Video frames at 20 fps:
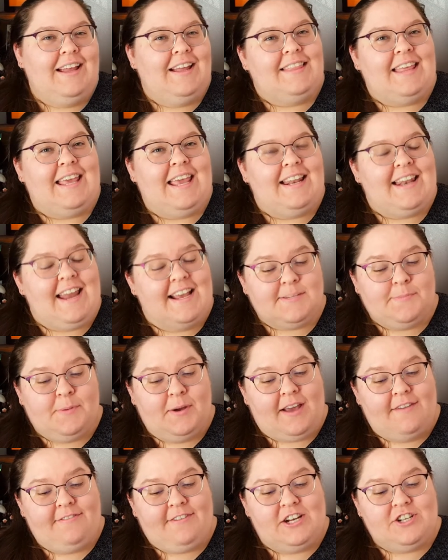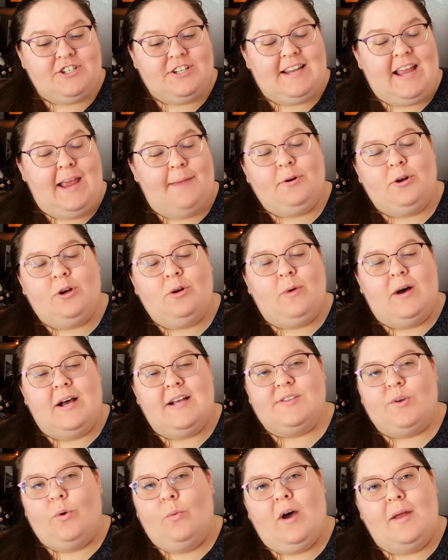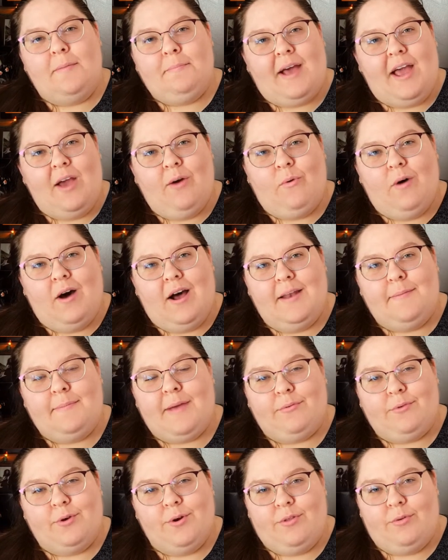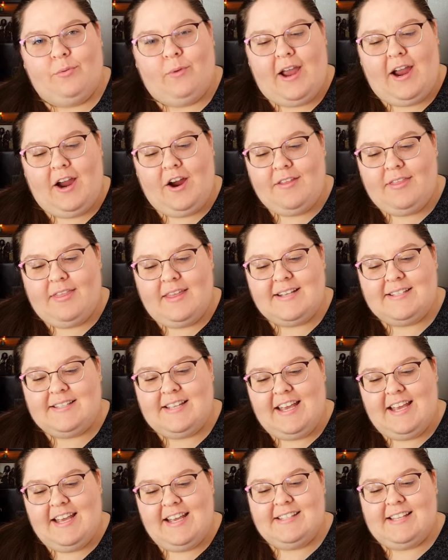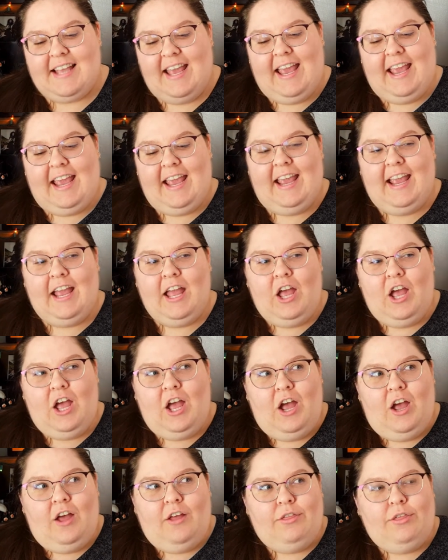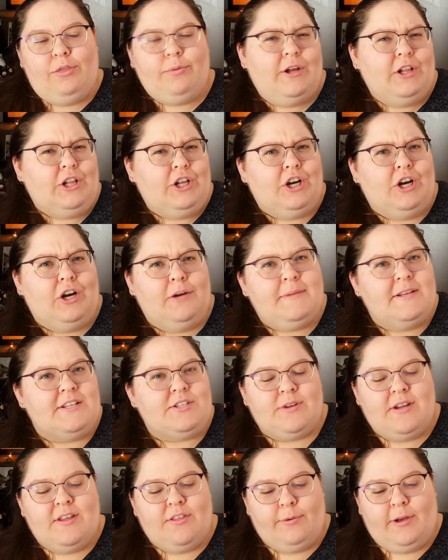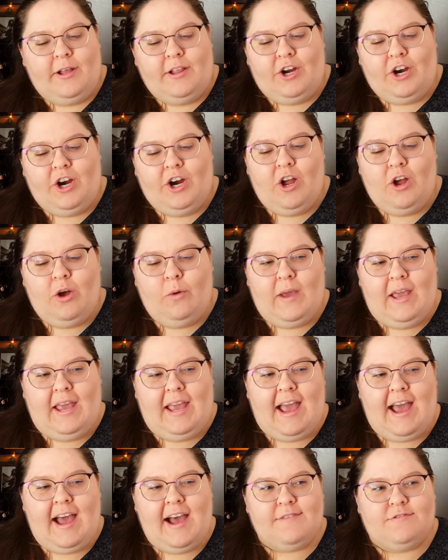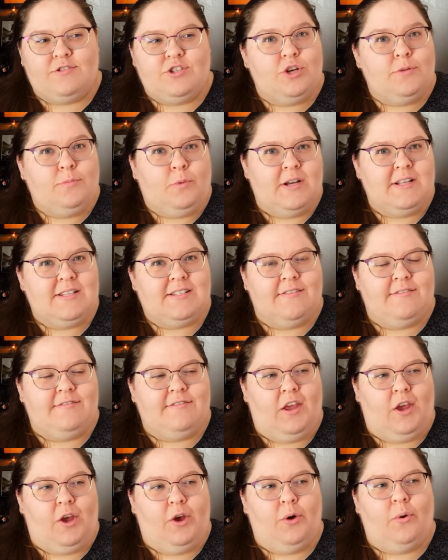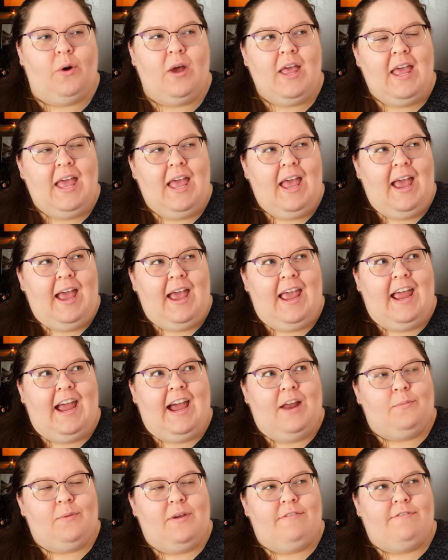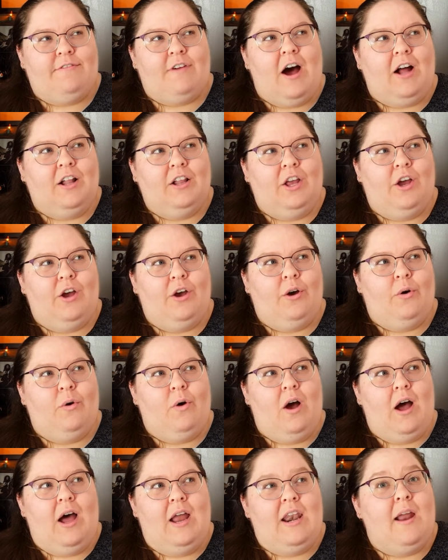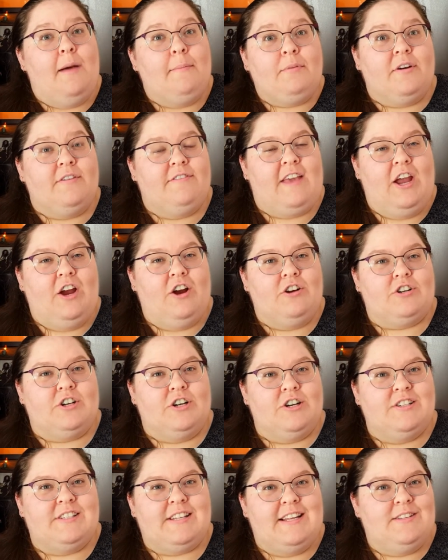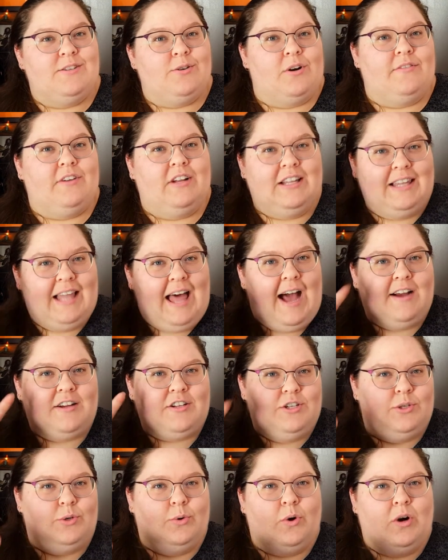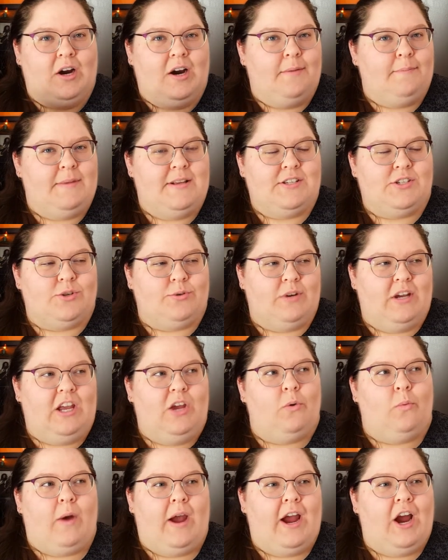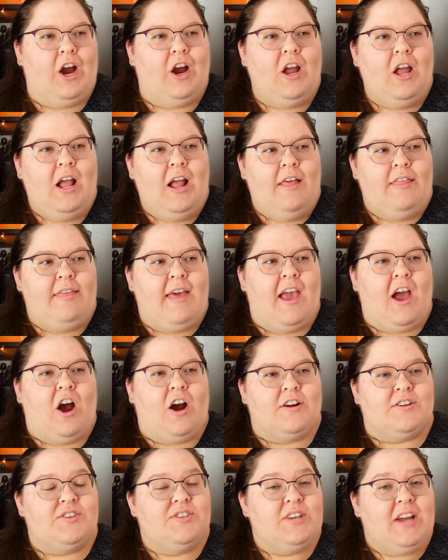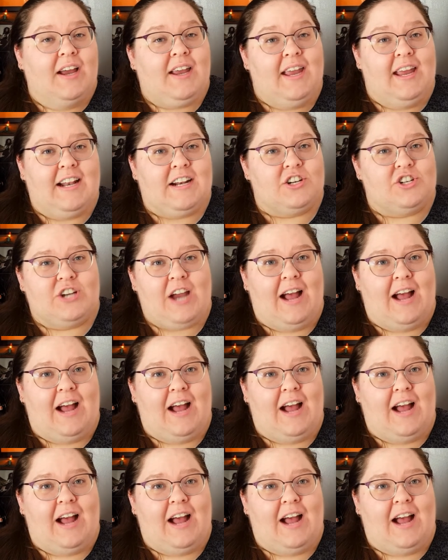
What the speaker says: The next book I finished in April was One by One by Ruth Ware. This is a mystery thriller. We have 2 points of view, and we follow a number of characters in sort of a locked door mystery where they are stuck in a